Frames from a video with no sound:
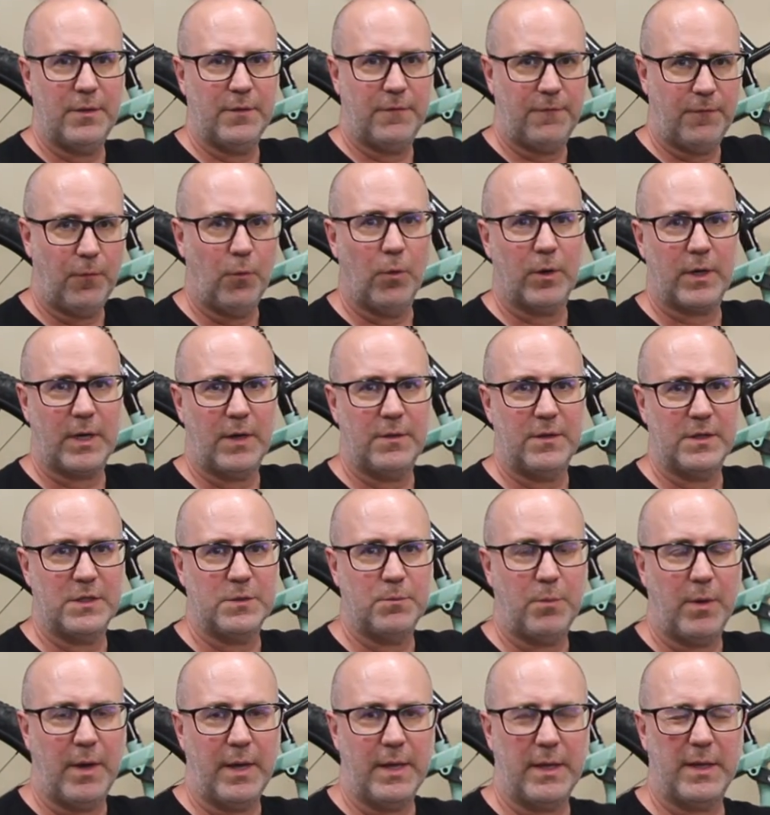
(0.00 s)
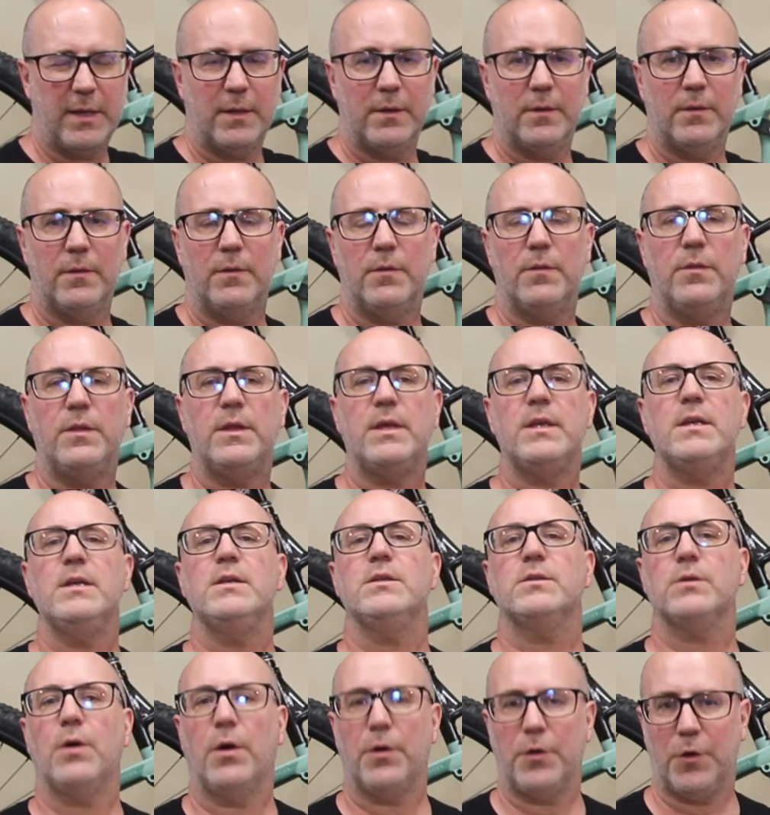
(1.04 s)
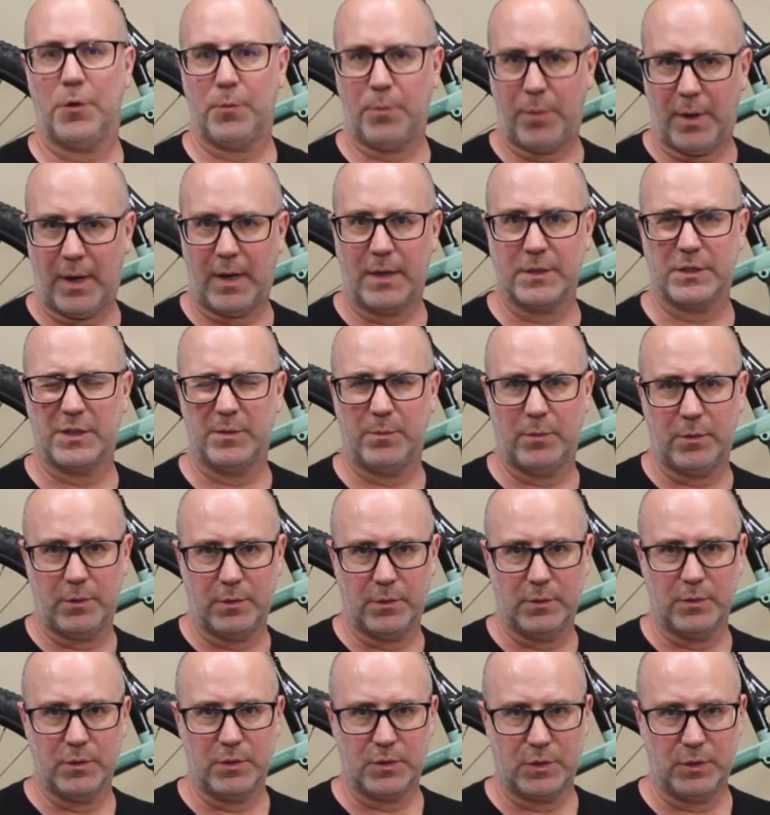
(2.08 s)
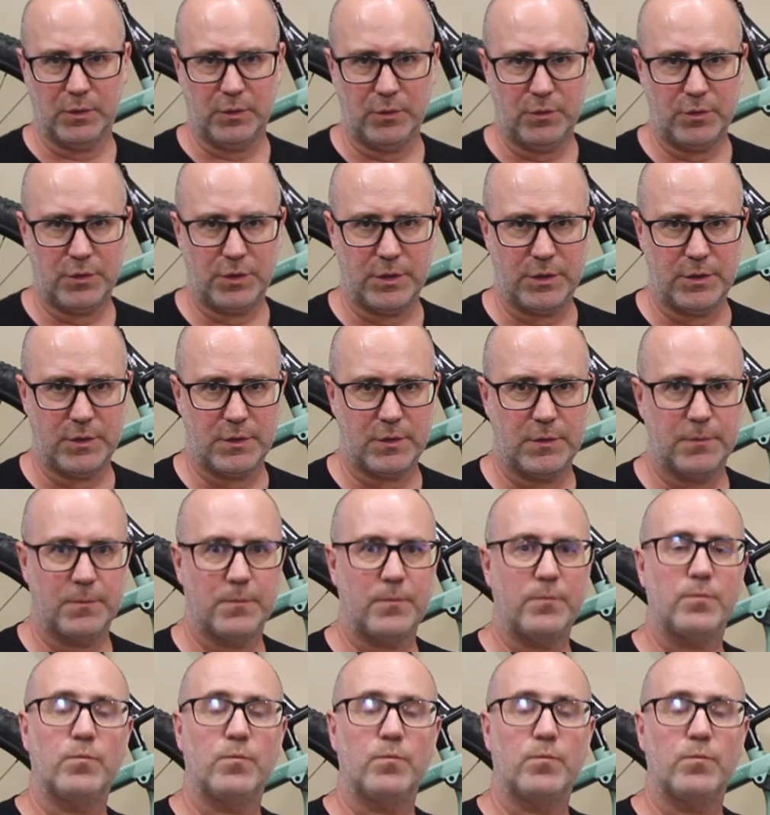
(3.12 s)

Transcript: the fork on this bike, these are your possible solutions.